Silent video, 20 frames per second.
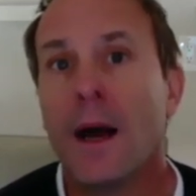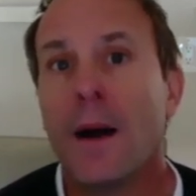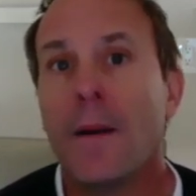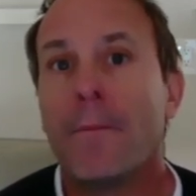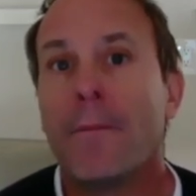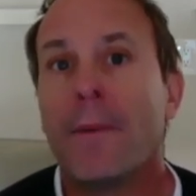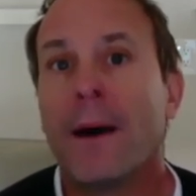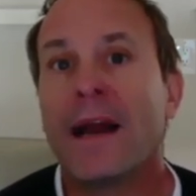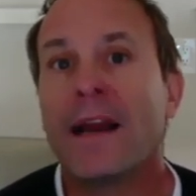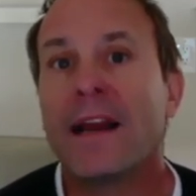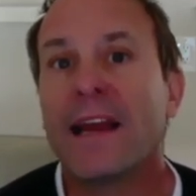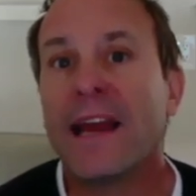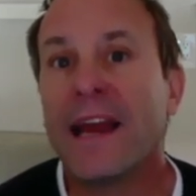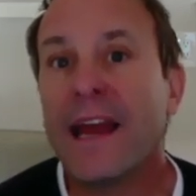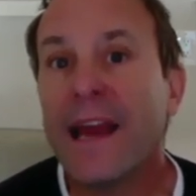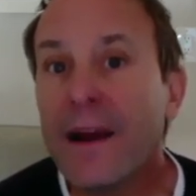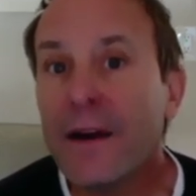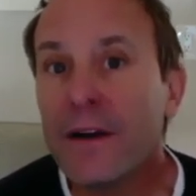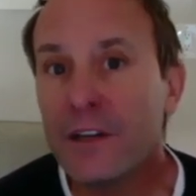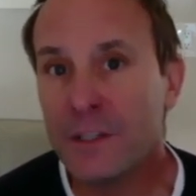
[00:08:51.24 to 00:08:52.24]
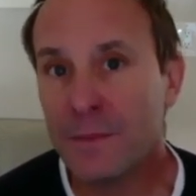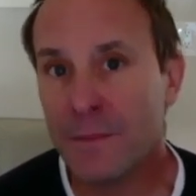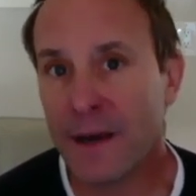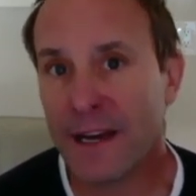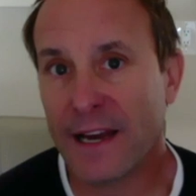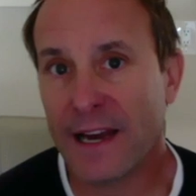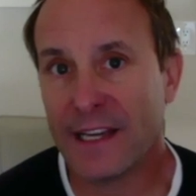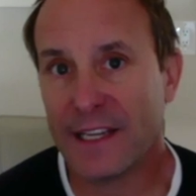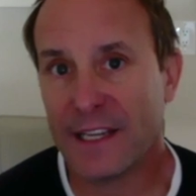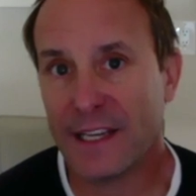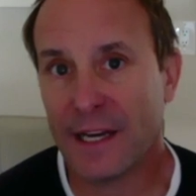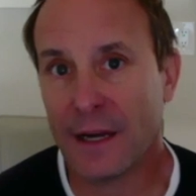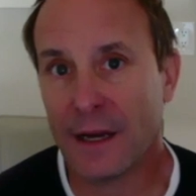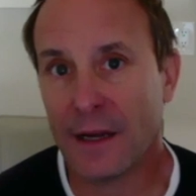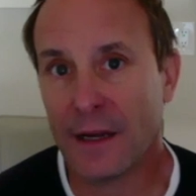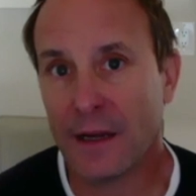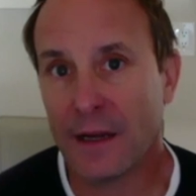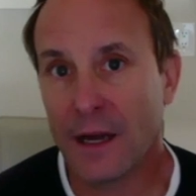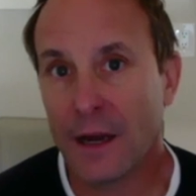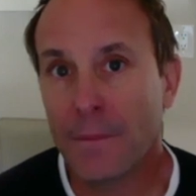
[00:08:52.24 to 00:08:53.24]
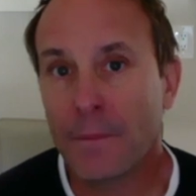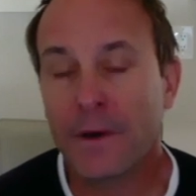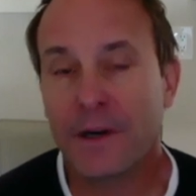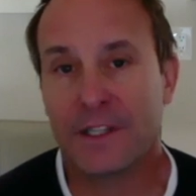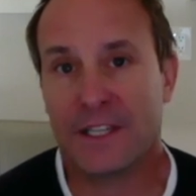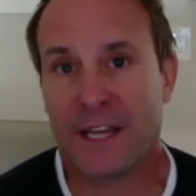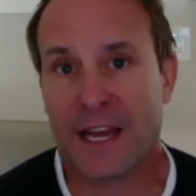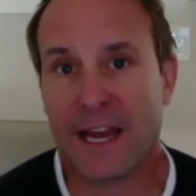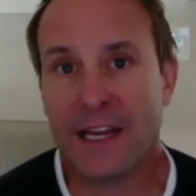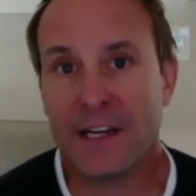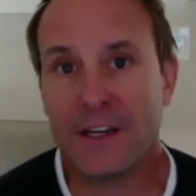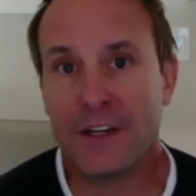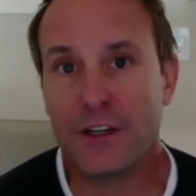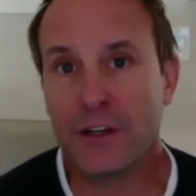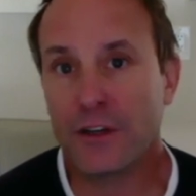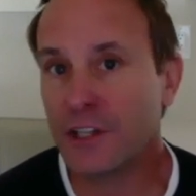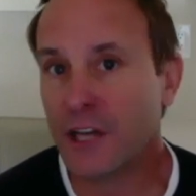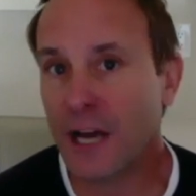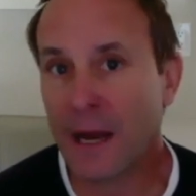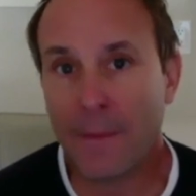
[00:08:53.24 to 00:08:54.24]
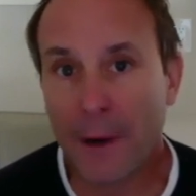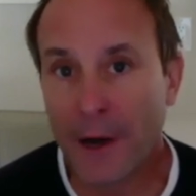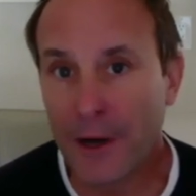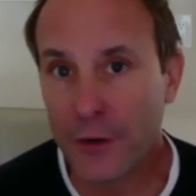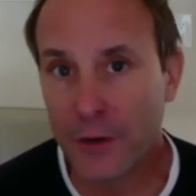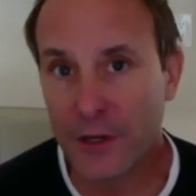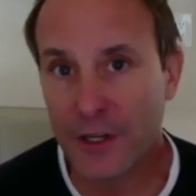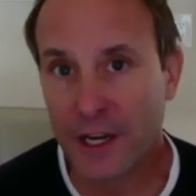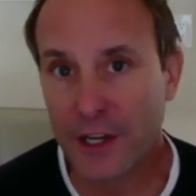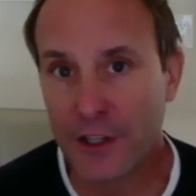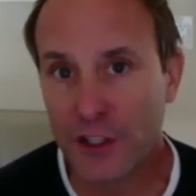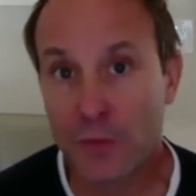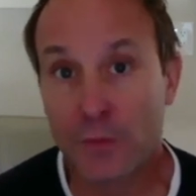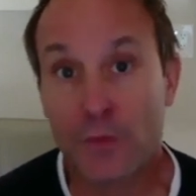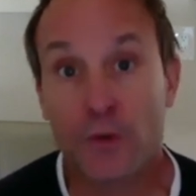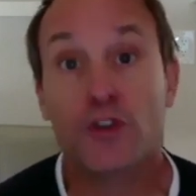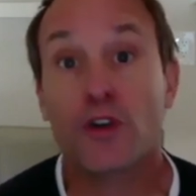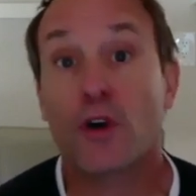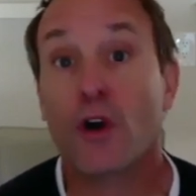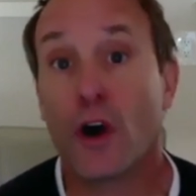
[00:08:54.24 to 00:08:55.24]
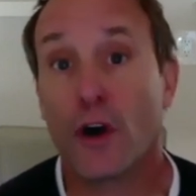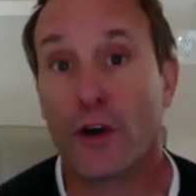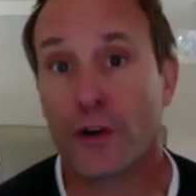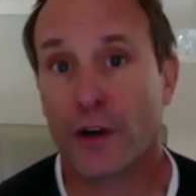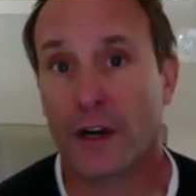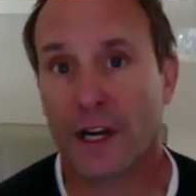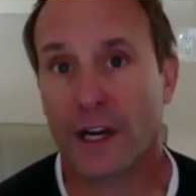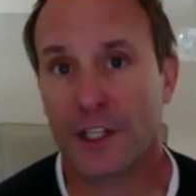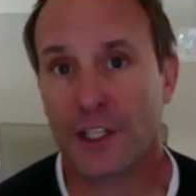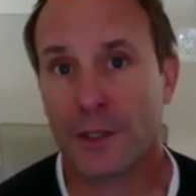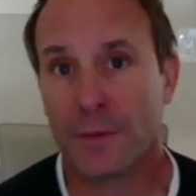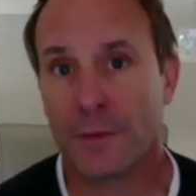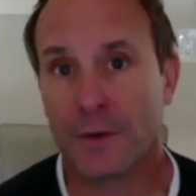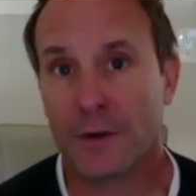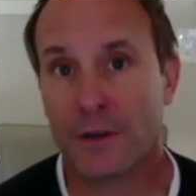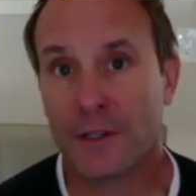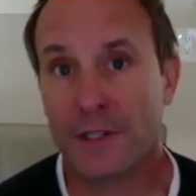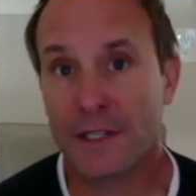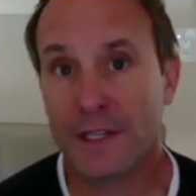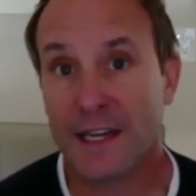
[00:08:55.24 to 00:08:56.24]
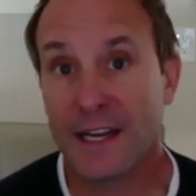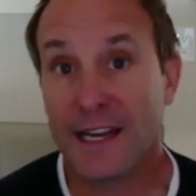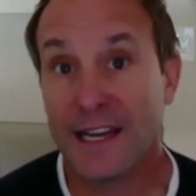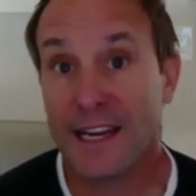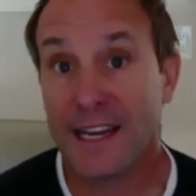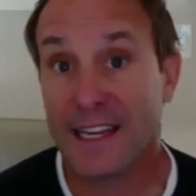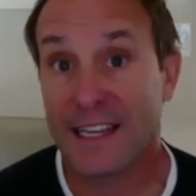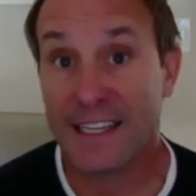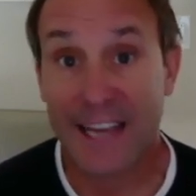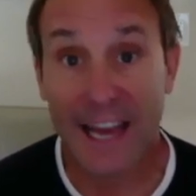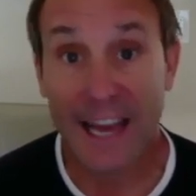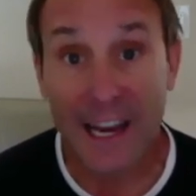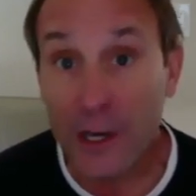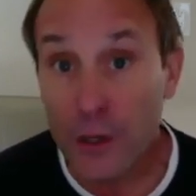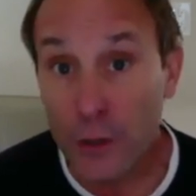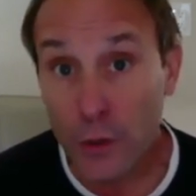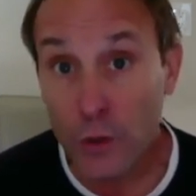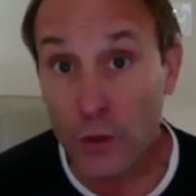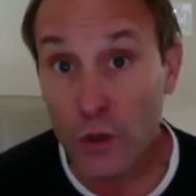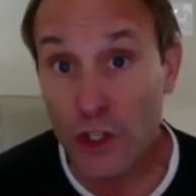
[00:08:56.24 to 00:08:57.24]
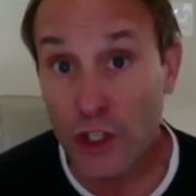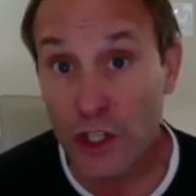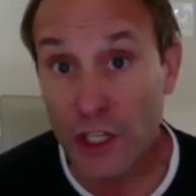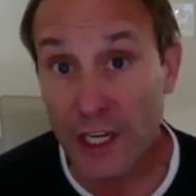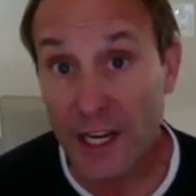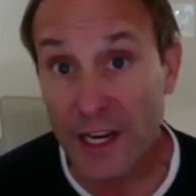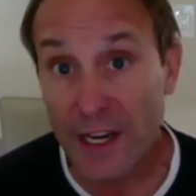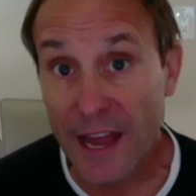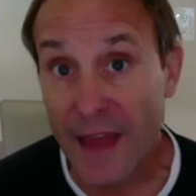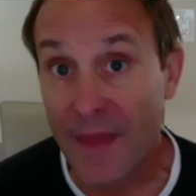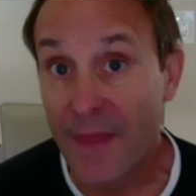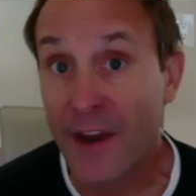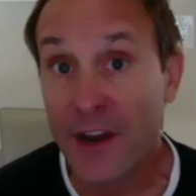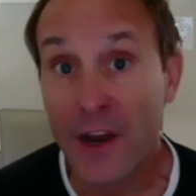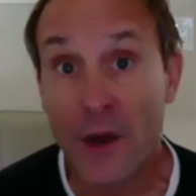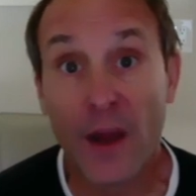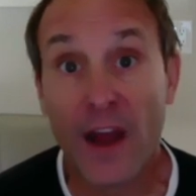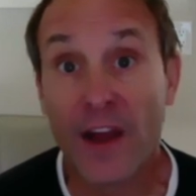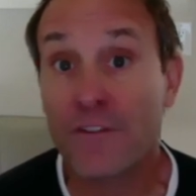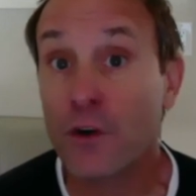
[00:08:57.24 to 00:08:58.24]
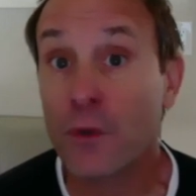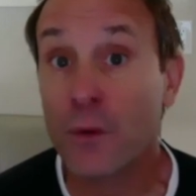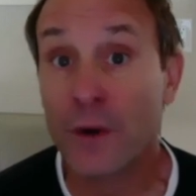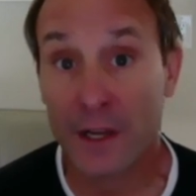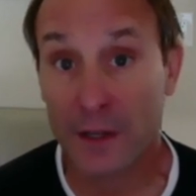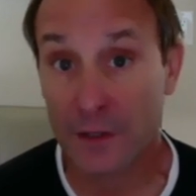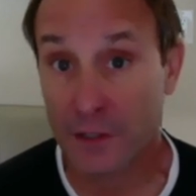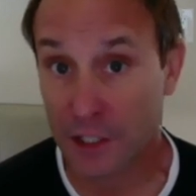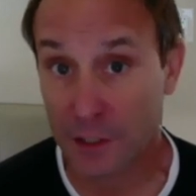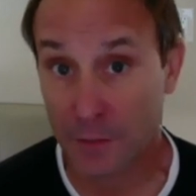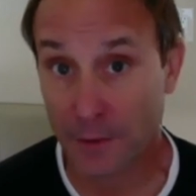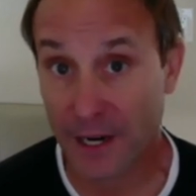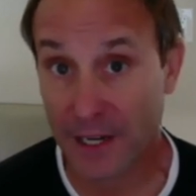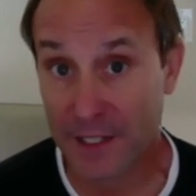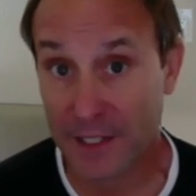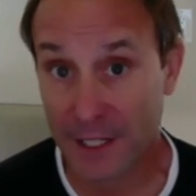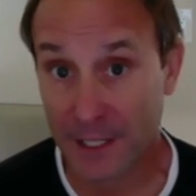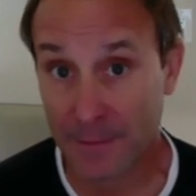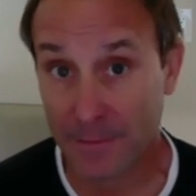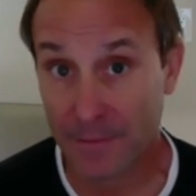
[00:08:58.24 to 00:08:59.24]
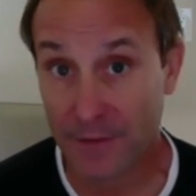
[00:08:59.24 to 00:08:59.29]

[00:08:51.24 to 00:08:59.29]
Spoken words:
But here's my idea. Pretend your top 100 customers or all your customers get a Google Sheet and they know everyone else's pricing,